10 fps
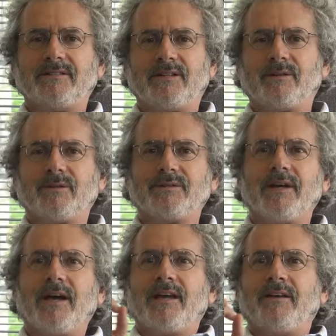zeros,
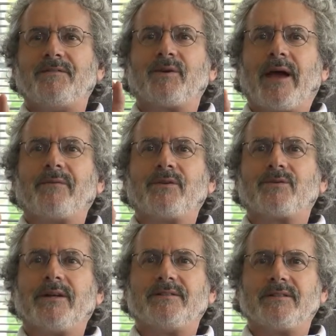if you count the
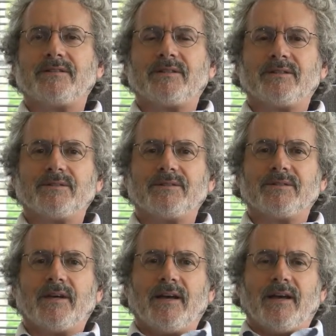transistors.